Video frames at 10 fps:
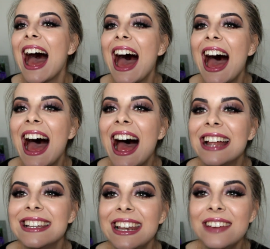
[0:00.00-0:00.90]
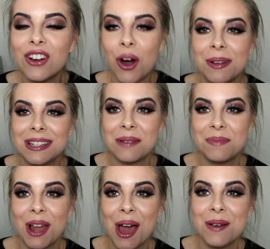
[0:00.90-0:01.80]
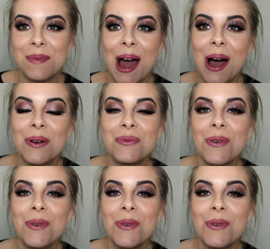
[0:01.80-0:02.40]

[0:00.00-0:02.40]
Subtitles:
and leave a comment down below about